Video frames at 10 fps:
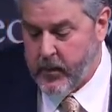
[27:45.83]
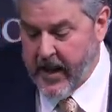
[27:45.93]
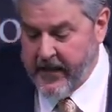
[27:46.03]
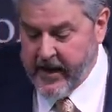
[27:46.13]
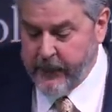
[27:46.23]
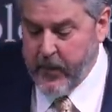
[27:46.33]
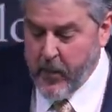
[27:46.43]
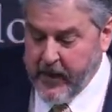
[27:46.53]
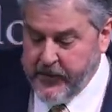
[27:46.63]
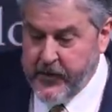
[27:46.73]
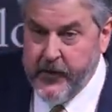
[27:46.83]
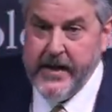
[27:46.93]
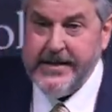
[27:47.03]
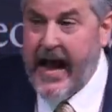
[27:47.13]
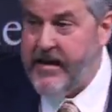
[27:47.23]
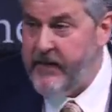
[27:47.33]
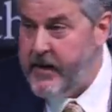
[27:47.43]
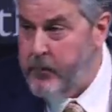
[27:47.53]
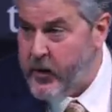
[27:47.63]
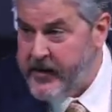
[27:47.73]
Well, I think if we wanted to dive
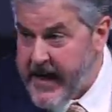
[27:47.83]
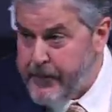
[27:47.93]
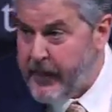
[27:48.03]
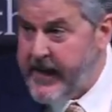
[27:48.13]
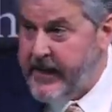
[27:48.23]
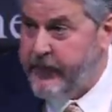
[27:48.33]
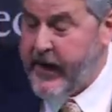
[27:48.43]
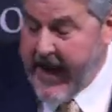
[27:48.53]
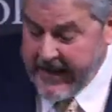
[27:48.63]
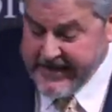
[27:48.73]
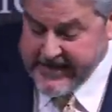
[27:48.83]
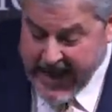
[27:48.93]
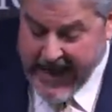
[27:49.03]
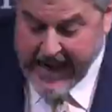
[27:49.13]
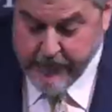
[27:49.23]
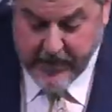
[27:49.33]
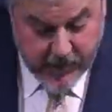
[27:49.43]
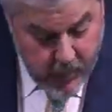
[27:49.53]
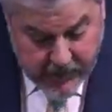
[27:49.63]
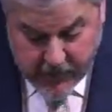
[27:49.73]
in more deeply, if we had the time,
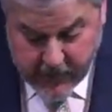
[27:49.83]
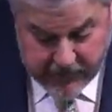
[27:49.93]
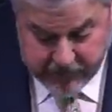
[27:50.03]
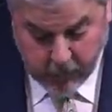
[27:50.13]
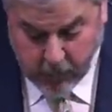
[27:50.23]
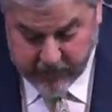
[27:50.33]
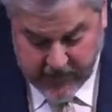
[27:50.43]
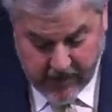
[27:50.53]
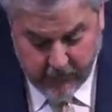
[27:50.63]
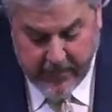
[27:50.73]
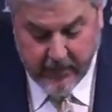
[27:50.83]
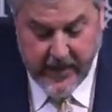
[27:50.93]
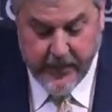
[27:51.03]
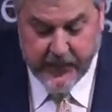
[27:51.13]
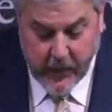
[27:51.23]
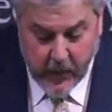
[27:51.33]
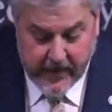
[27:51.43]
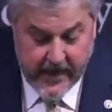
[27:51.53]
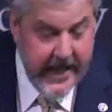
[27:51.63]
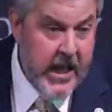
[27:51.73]
and you can do this yourself by reading the
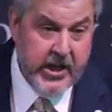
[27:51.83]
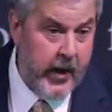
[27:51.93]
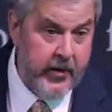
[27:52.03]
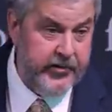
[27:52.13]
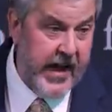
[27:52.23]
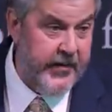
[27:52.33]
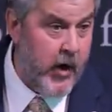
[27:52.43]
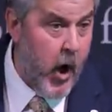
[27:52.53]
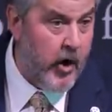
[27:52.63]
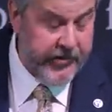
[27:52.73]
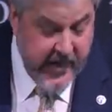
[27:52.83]
sermon, to understand that all